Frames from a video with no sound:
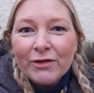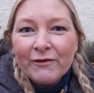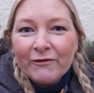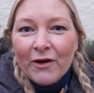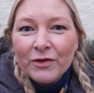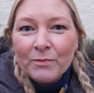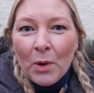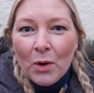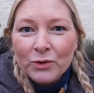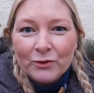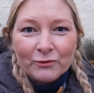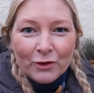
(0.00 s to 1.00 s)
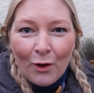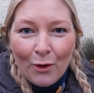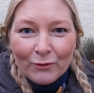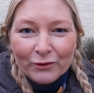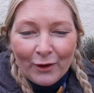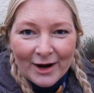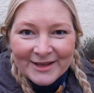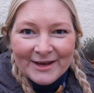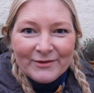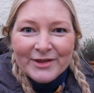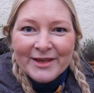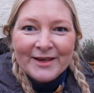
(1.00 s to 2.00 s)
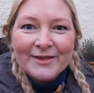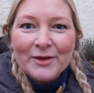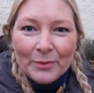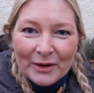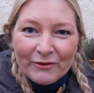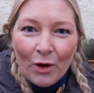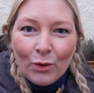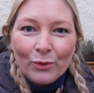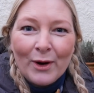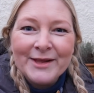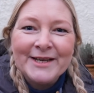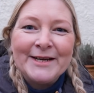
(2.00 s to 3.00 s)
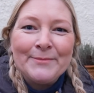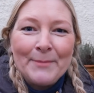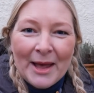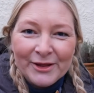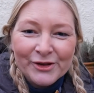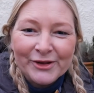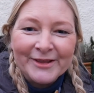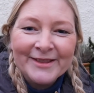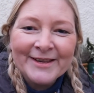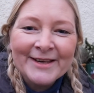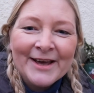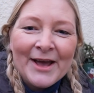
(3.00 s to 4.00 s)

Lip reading: the first port of call for activities that we've already mentioned.